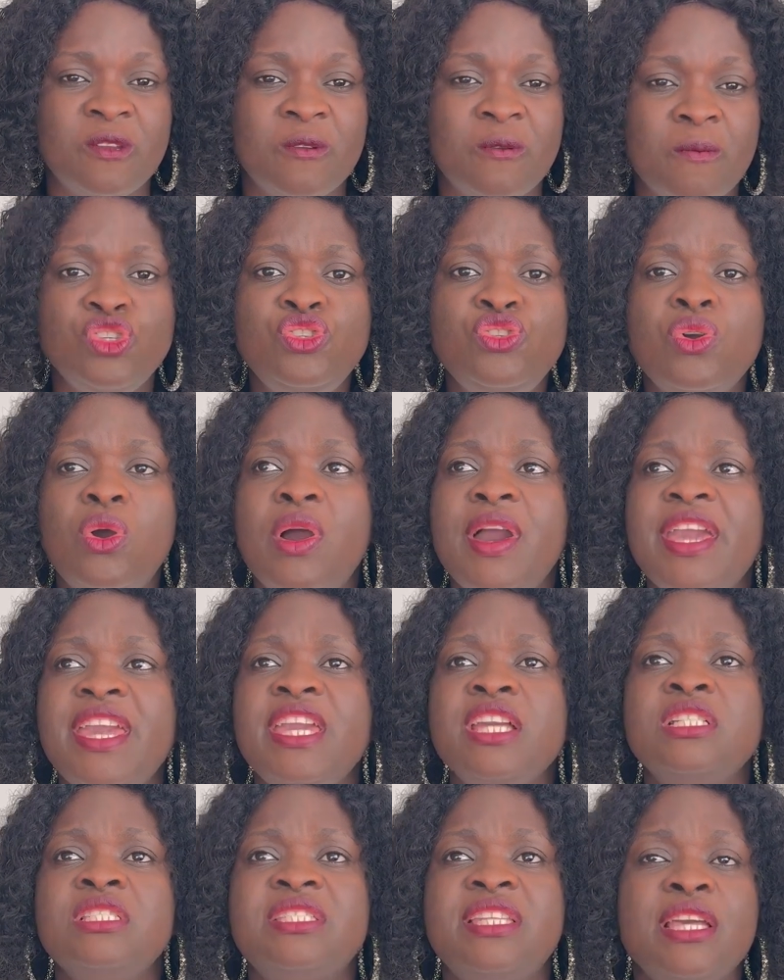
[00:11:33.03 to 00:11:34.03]
Your
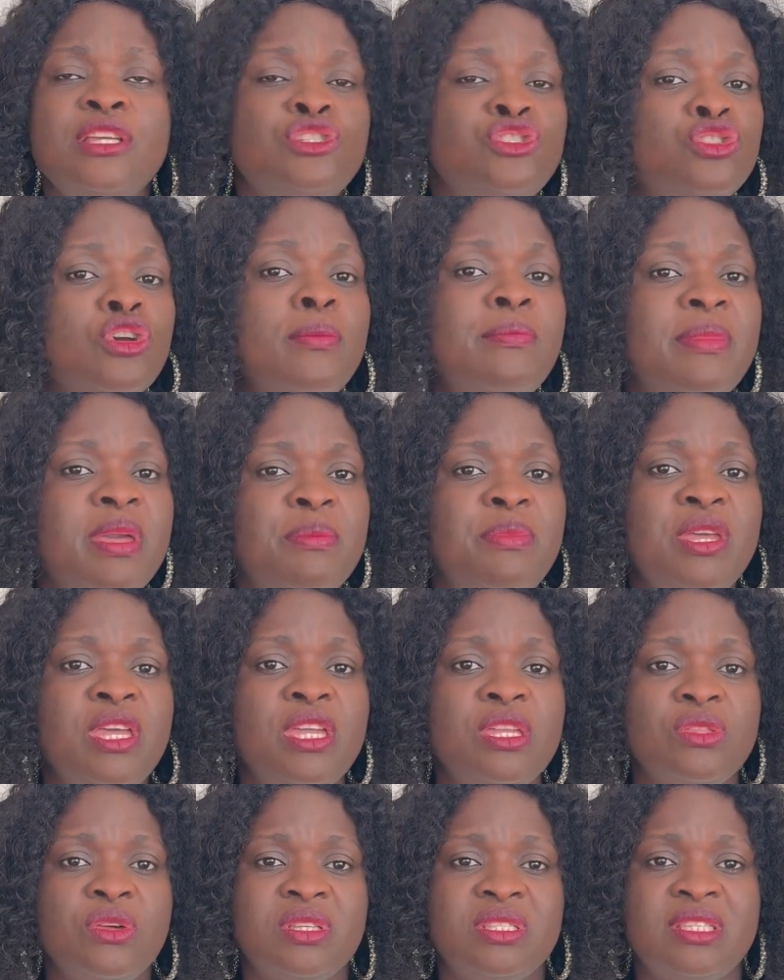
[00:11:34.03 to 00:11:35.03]
intention may
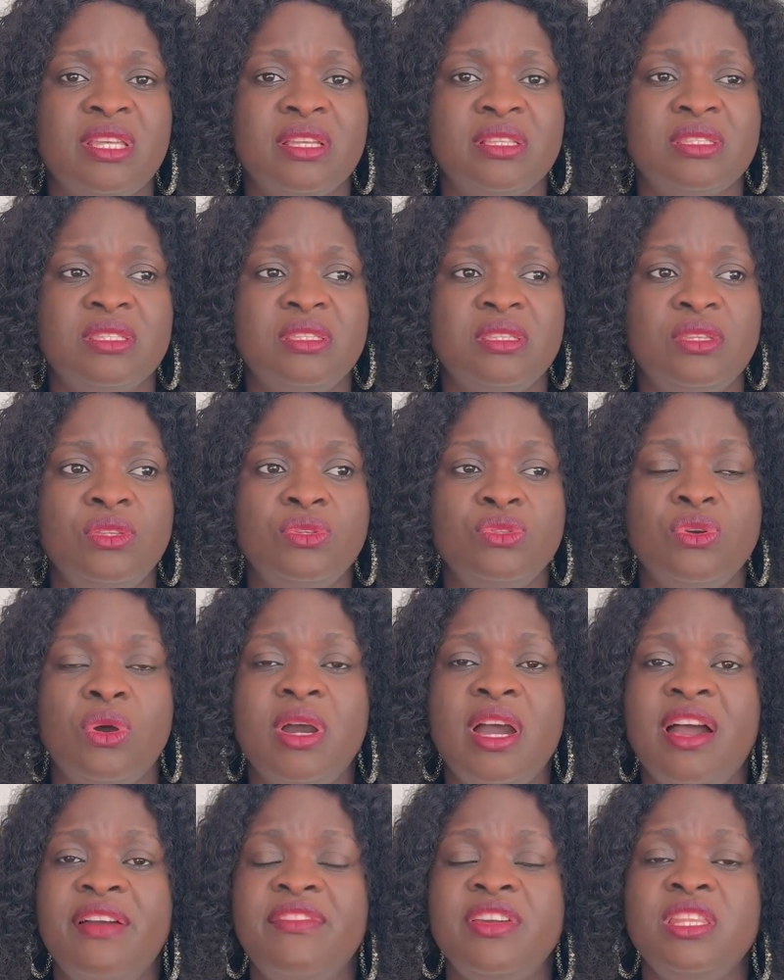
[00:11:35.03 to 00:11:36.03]
be innocent. You
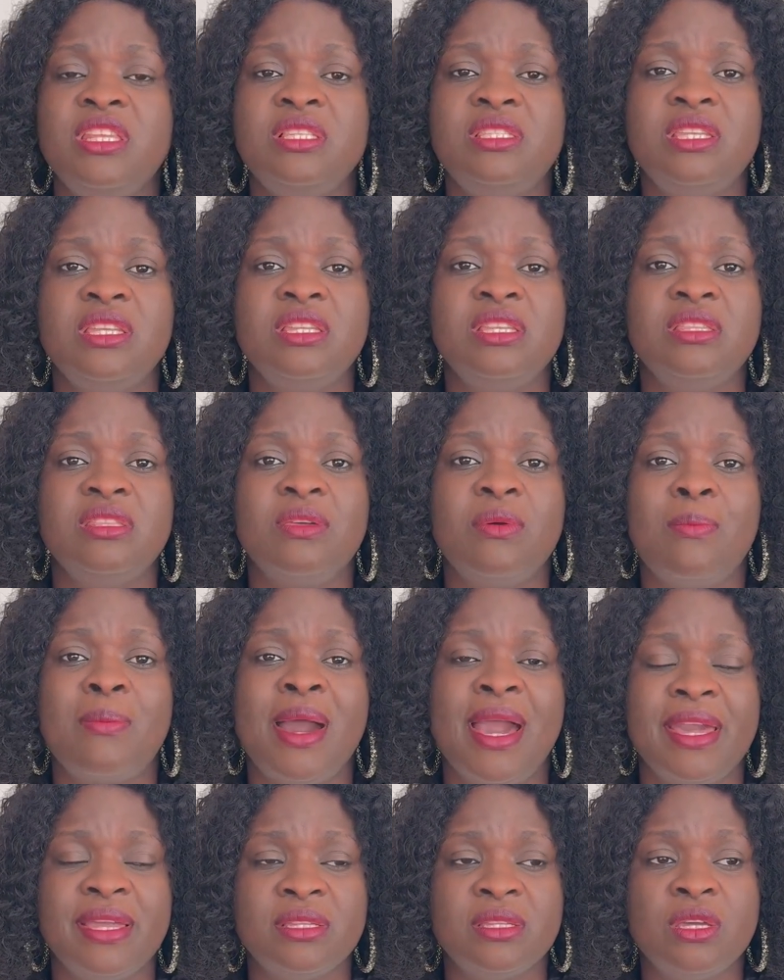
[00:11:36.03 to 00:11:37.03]
don't have anything in the
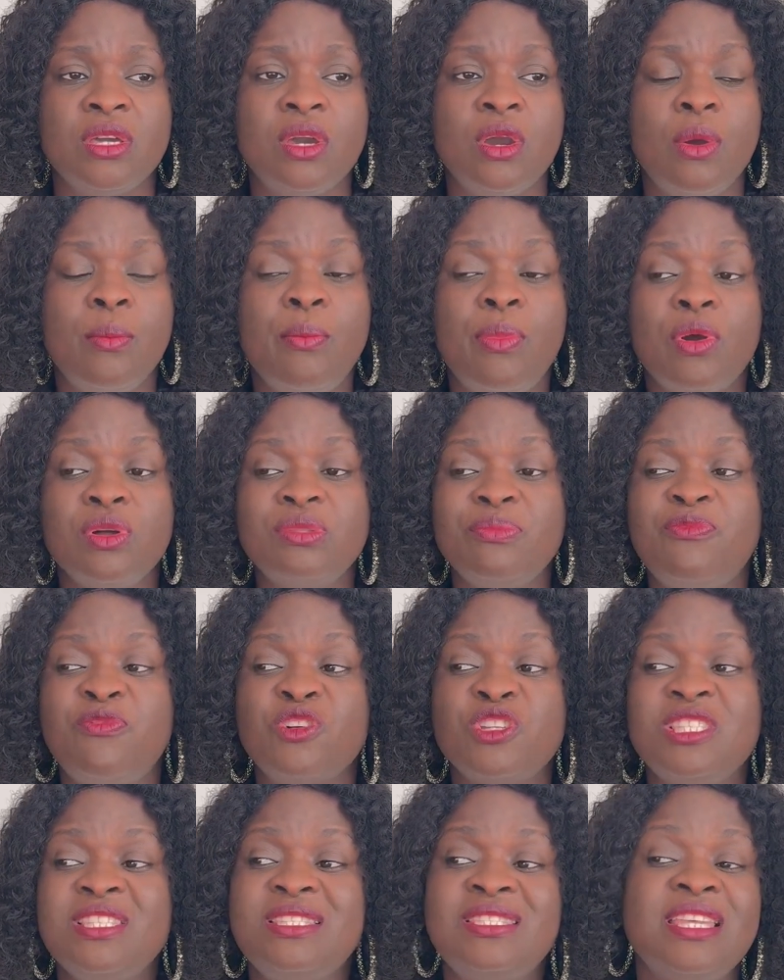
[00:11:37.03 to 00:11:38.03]
mind, but
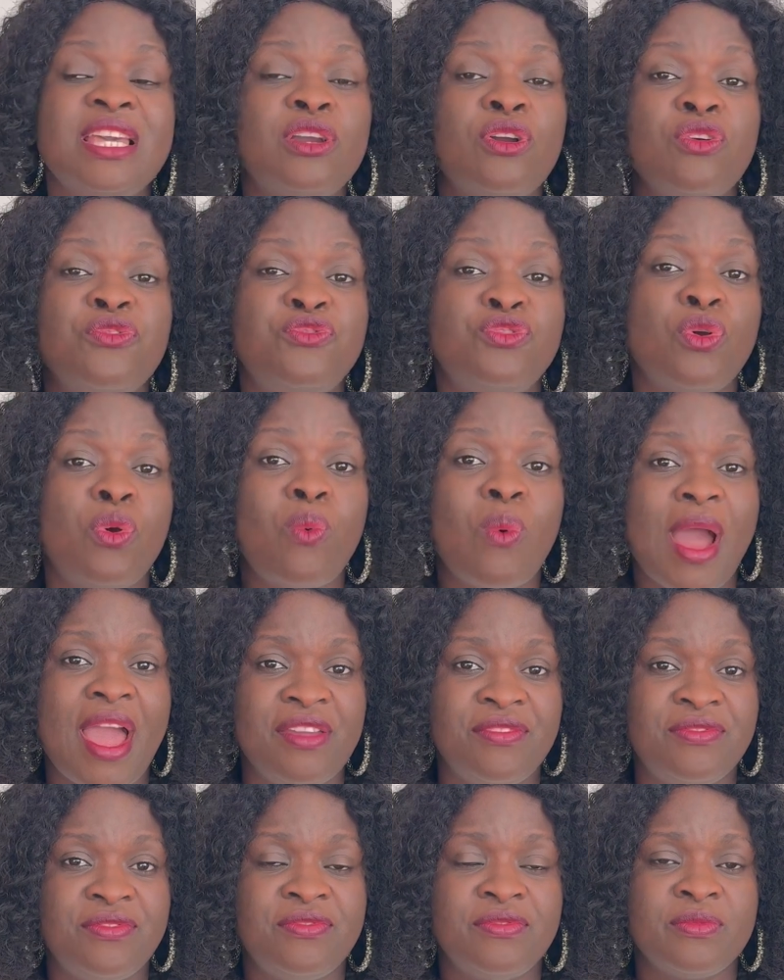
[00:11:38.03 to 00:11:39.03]
for the sake of your
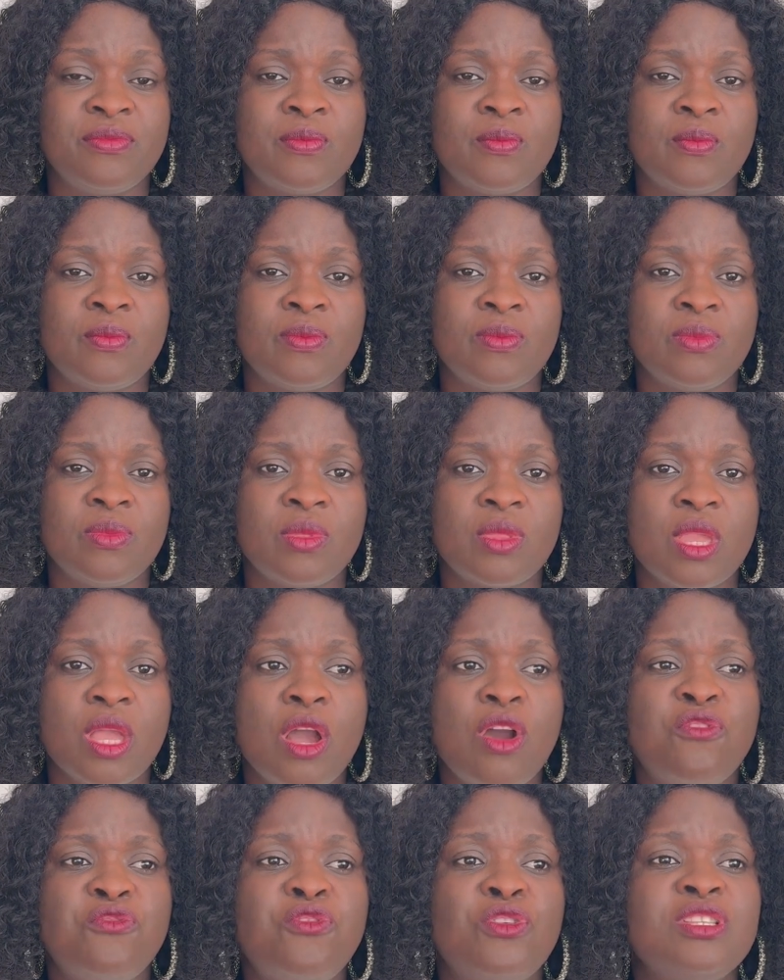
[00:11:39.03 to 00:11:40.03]
wife,
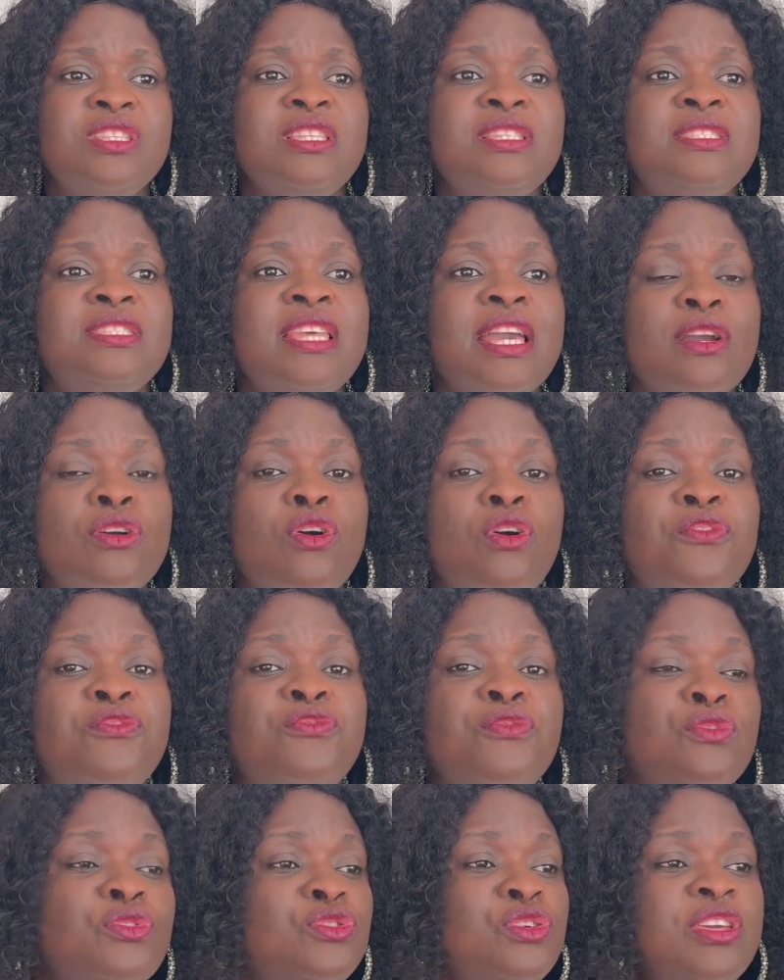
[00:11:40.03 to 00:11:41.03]
for the sake of
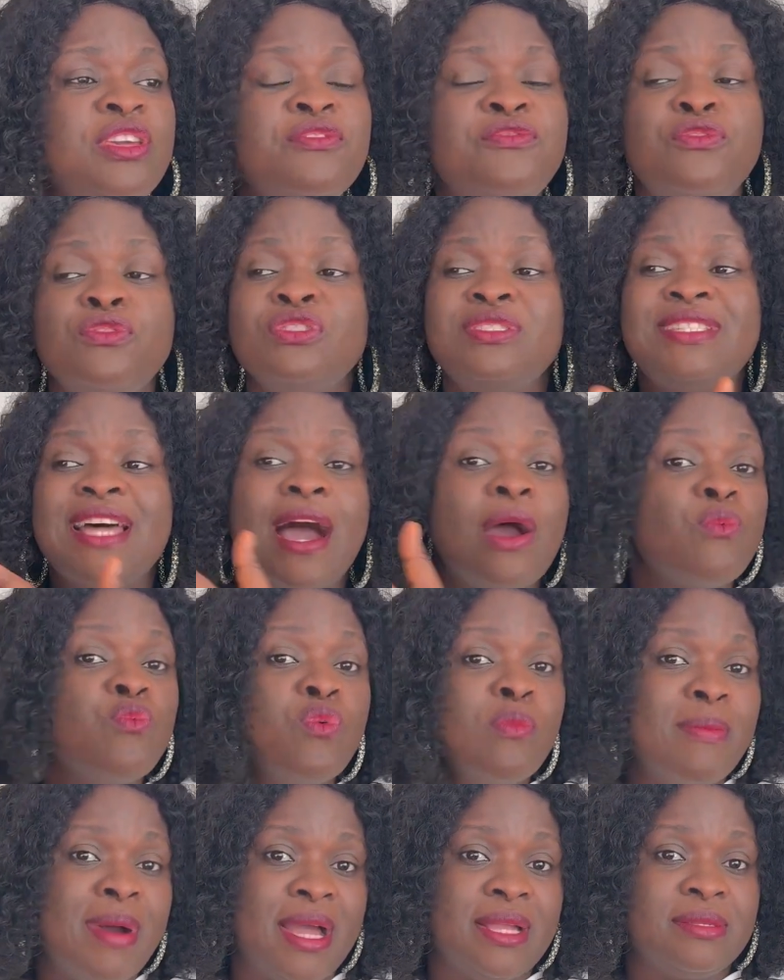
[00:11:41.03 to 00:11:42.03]
even that
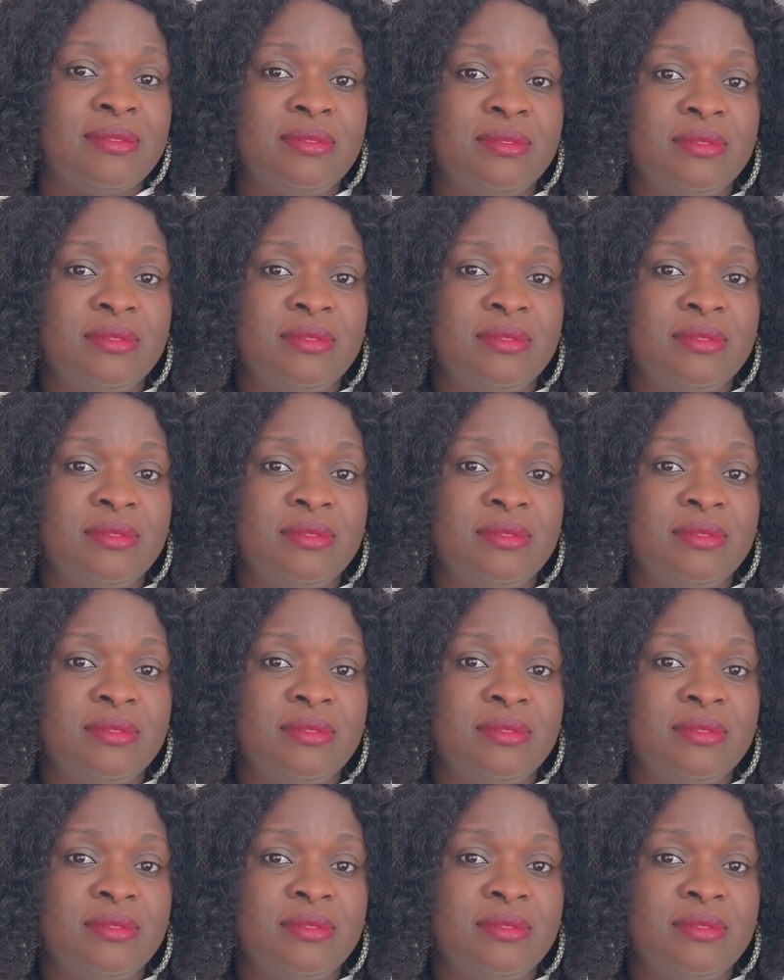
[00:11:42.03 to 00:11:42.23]
woman,